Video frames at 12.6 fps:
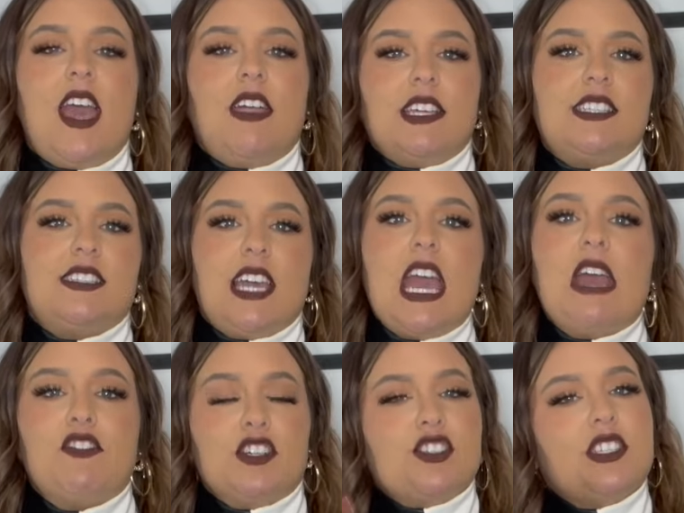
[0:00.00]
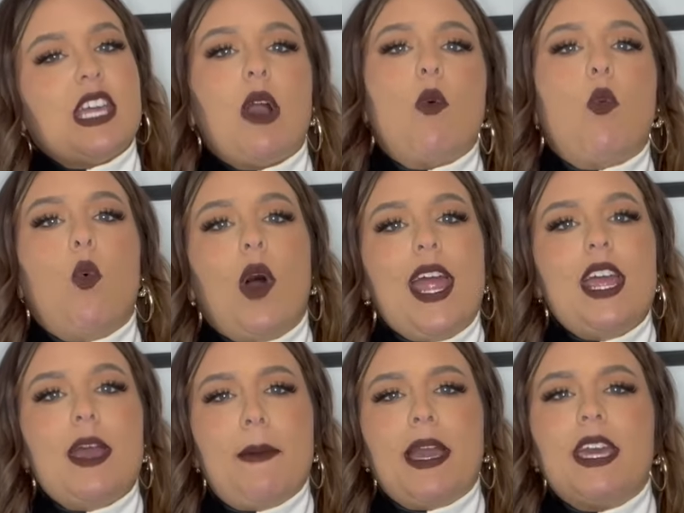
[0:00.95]
this is it if you're just like
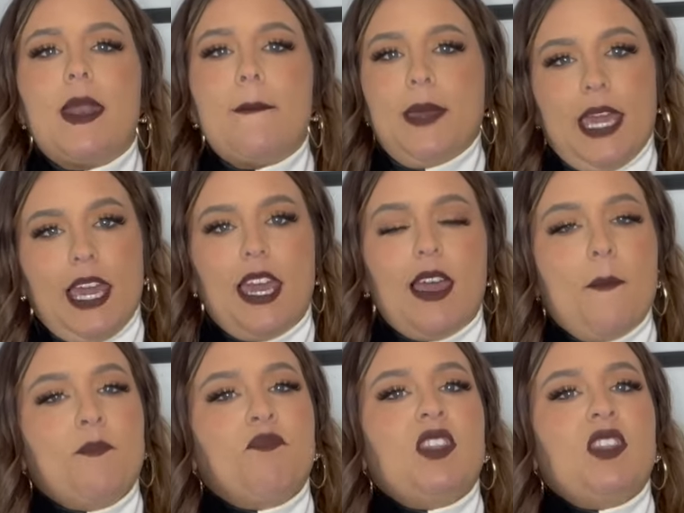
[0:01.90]
what am i gonna be